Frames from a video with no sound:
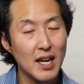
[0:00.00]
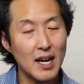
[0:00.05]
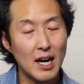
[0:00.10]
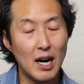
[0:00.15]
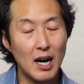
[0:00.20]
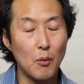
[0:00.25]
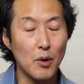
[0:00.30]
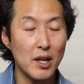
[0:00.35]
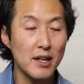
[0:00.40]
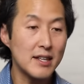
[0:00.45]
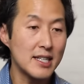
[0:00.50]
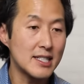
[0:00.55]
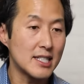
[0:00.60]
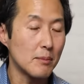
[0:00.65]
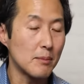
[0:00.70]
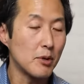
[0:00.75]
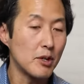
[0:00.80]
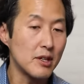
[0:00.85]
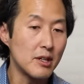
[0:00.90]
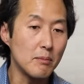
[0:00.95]
Uh, one of the things
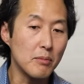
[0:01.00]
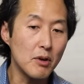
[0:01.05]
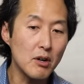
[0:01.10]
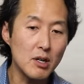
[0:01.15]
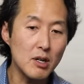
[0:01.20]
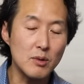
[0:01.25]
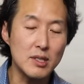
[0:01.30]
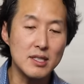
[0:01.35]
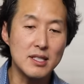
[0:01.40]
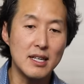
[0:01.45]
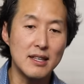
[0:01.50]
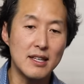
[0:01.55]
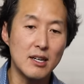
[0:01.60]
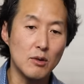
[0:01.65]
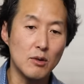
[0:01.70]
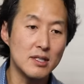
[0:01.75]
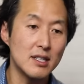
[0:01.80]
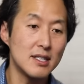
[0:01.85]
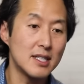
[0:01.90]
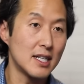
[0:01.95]
I put in the book was that
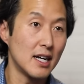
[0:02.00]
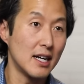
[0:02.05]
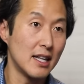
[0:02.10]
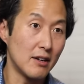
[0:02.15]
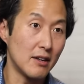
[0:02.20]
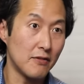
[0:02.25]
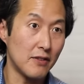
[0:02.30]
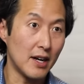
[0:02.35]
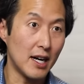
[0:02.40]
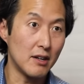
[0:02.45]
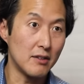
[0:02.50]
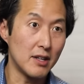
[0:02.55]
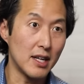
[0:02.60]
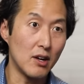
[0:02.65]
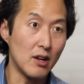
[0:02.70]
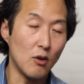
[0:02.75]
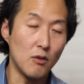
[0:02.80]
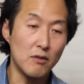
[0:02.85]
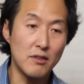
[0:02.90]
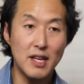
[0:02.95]
there was a study that found
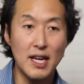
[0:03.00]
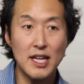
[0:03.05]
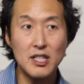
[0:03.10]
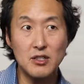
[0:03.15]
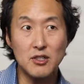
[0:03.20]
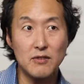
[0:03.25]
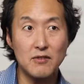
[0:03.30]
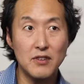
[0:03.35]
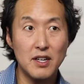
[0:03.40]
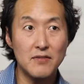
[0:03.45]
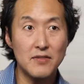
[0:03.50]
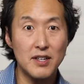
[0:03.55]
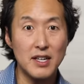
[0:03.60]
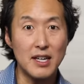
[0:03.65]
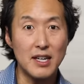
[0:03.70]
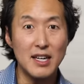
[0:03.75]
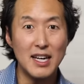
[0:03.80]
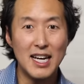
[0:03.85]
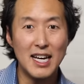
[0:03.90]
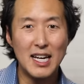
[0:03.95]
that over the age of
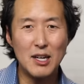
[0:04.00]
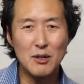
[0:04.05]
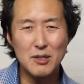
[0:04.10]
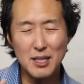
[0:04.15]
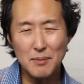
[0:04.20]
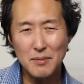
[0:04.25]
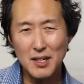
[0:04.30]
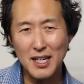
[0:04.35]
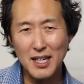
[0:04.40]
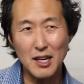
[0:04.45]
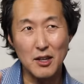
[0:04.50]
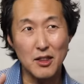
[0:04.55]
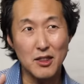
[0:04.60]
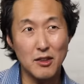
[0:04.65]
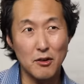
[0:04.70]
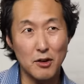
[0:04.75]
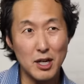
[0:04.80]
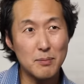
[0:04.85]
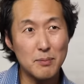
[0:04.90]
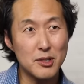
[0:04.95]
fifty, it was something like a
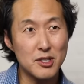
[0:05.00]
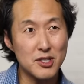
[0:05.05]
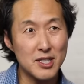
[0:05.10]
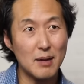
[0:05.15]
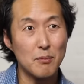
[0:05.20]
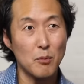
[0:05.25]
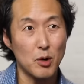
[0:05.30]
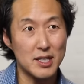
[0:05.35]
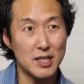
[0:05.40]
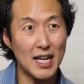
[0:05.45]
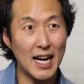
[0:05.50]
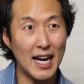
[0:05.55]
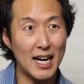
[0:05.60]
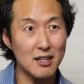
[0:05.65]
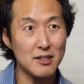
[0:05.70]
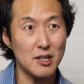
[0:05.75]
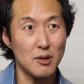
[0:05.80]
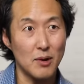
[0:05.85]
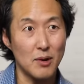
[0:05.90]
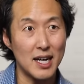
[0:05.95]
thirty percent
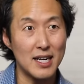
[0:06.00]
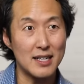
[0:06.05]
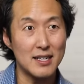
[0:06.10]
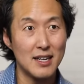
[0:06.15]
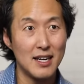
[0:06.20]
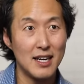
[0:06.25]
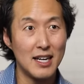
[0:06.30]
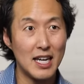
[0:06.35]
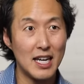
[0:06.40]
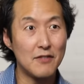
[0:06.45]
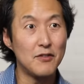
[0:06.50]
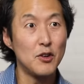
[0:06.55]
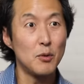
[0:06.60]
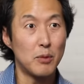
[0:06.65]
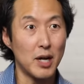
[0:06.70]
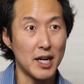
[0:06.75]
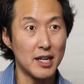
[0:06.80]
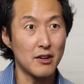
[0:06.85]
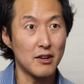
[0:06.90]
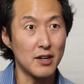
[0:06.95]
mortality rate if you
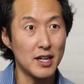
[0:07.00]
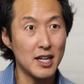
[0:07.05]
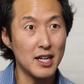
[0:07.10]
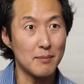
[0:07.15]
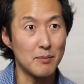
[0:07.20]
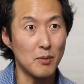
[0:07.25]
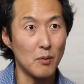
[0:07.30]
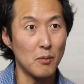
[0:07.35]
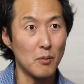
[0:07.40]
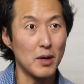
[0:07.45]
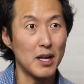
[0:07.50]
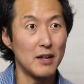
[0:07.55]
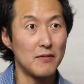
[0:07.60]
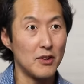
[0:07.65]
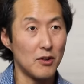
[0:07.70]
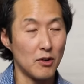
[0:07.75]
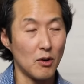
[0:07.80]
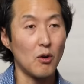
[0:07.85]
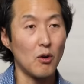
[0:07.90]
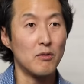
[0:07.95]
break your hip,
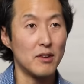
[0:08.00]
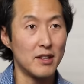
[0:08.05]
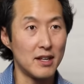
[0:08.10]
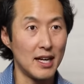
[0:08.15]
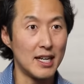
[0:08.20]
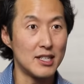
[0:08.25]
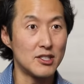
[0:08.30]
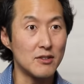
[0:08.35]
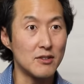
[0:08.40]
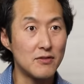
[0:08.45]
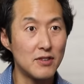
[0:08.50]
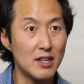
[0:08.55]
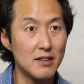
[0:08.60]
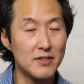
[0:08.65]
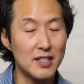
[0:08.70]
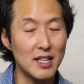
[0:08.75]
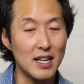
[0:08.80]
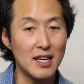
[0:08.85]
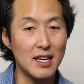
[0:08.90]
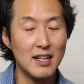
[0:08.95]
if you're over the age of
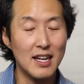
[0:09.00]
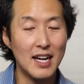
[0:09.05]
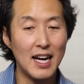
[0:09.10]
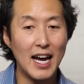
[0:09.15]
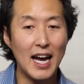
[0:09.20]
fifty.